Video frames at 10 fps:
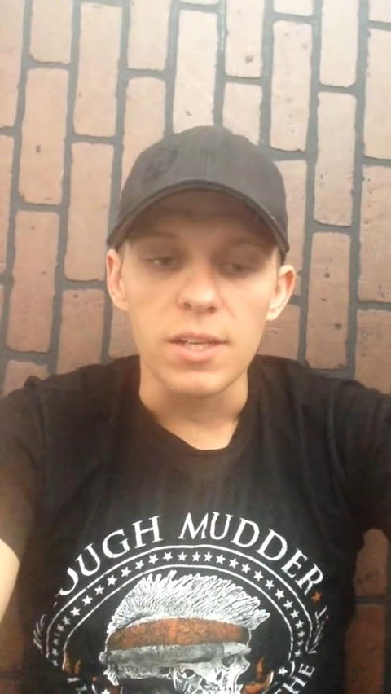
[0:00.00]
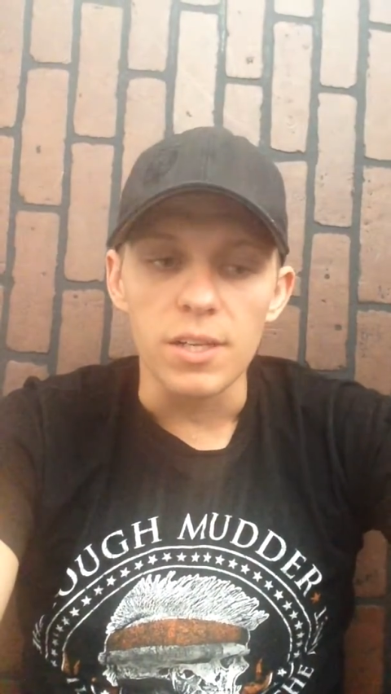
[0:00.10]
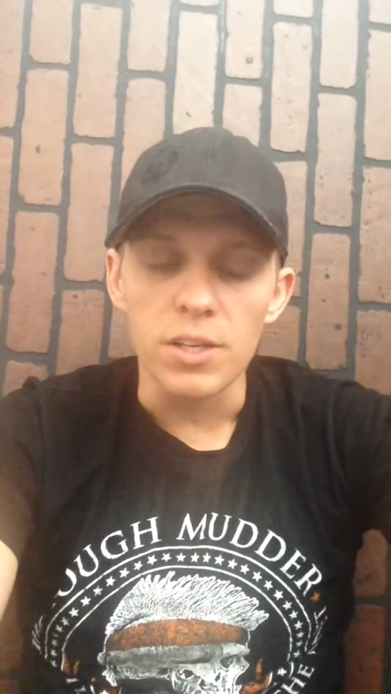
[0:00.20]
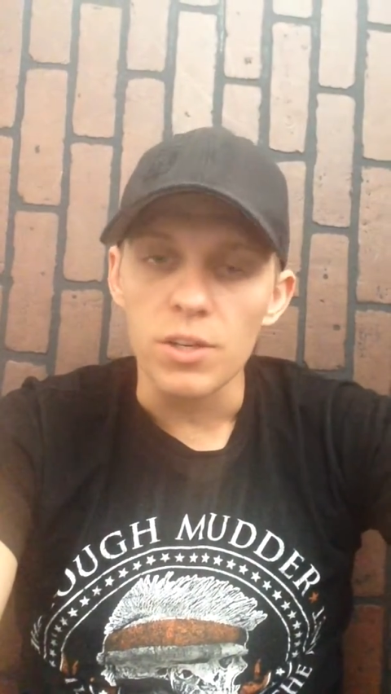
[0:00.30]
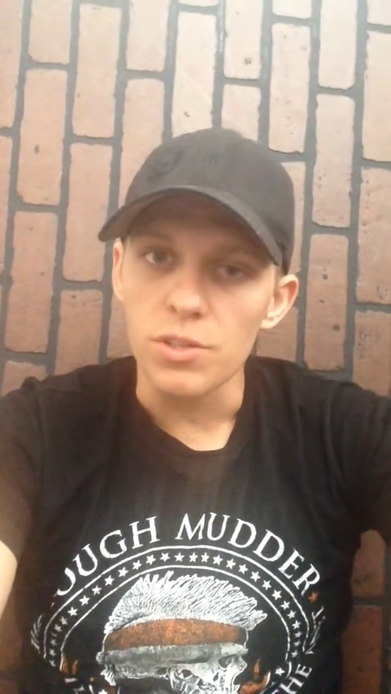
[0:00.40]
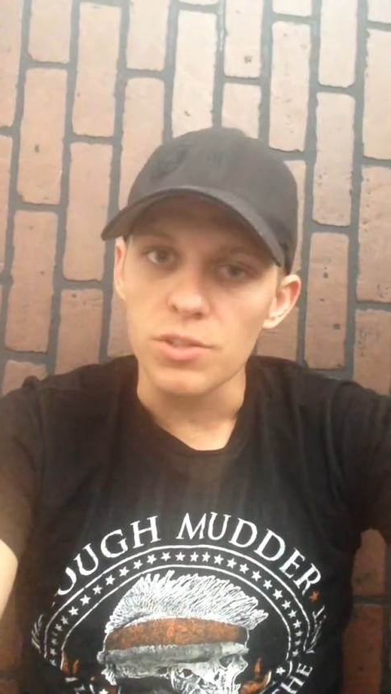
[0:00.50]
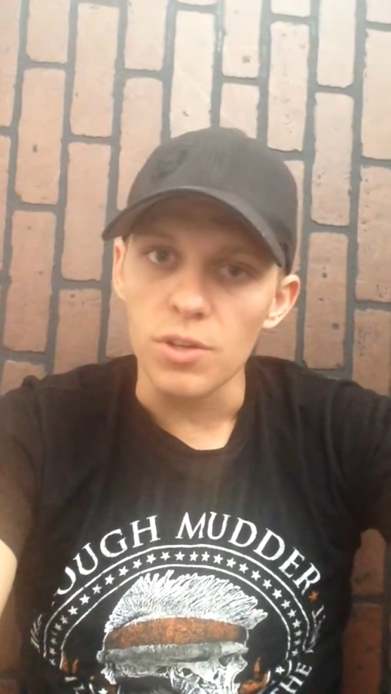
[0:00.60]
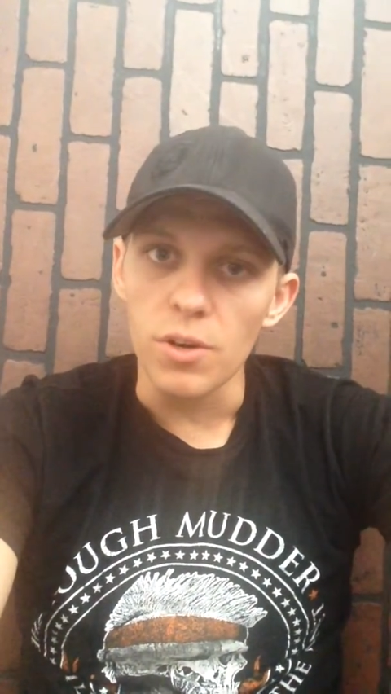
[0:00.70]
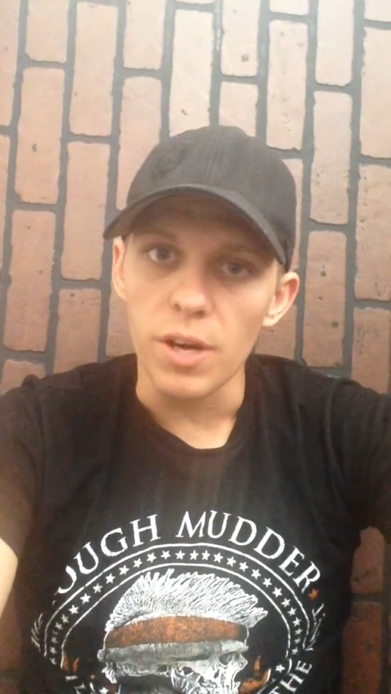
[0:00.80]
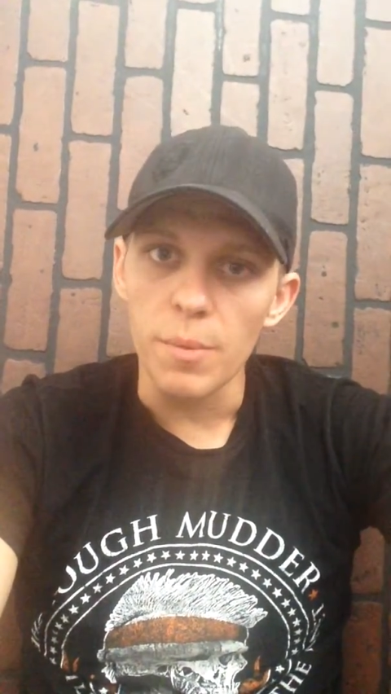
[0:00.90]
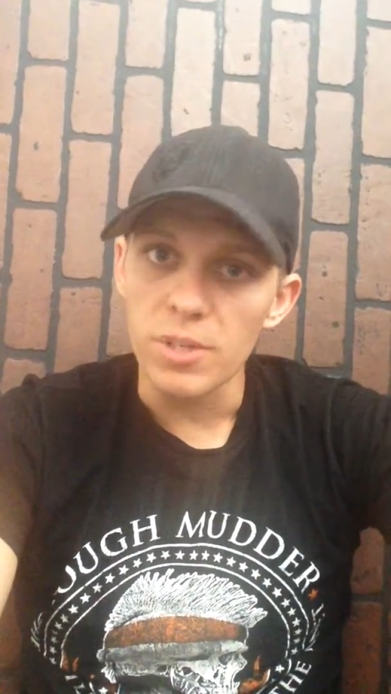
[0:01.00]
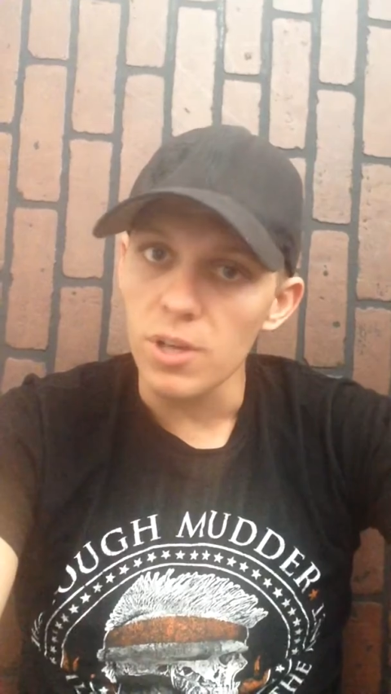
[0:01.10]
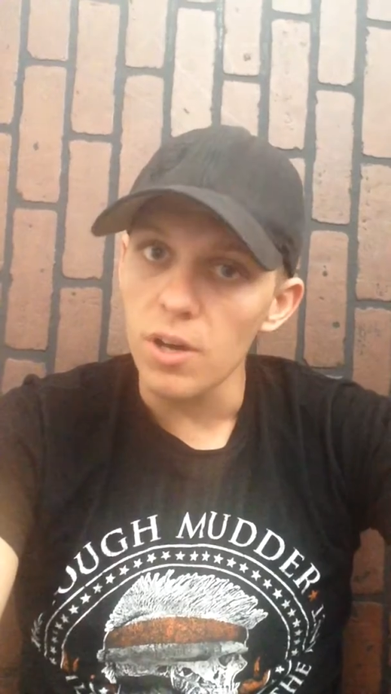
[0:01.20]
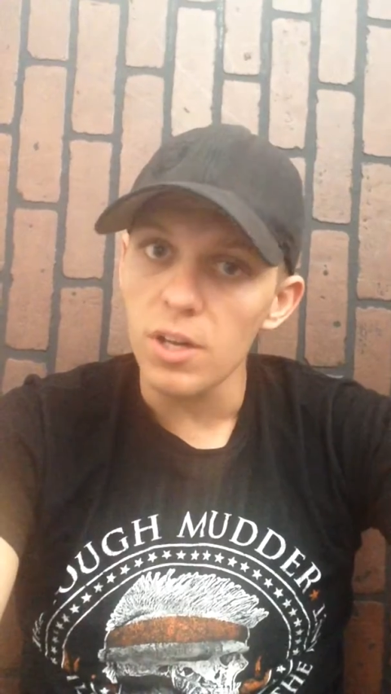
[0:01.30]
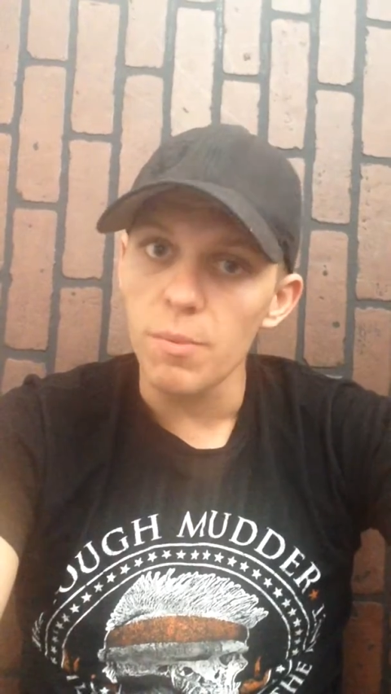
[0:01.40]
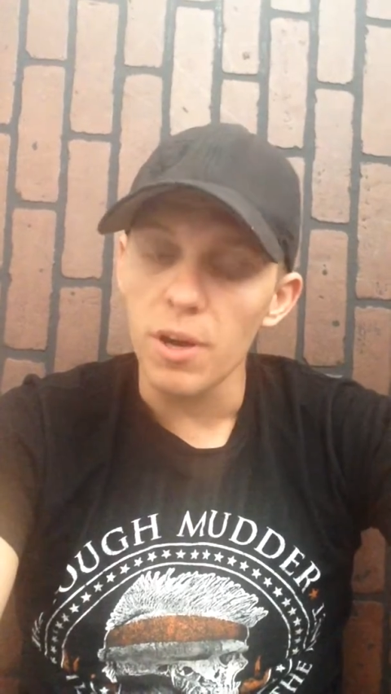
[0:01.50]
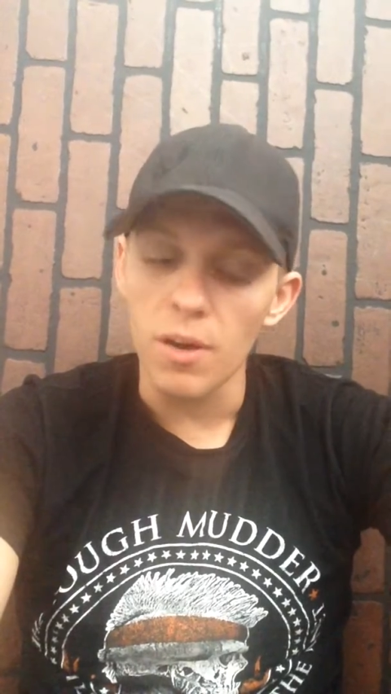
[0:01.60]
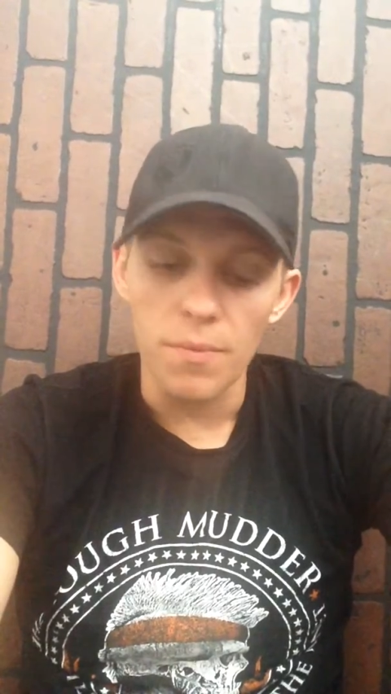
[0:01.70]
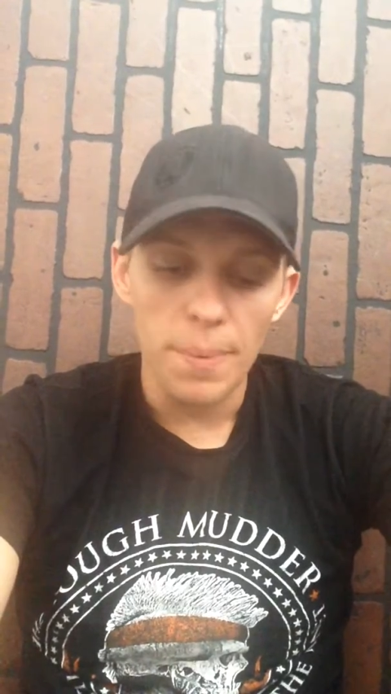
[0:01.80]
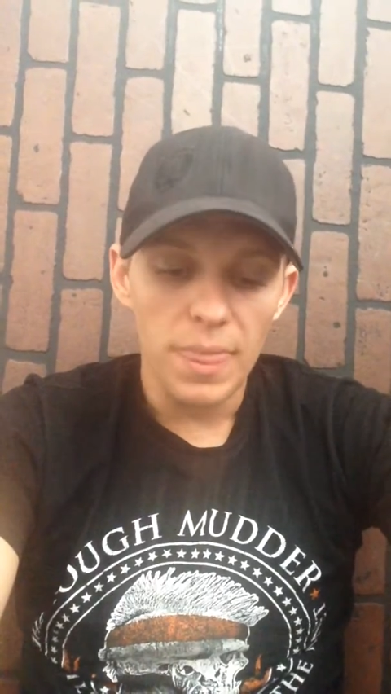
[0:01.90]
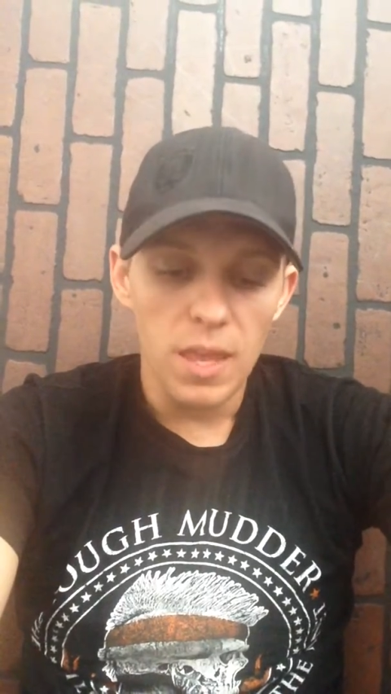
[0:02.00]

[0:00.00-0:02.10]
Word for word: year or so, and I've been talking about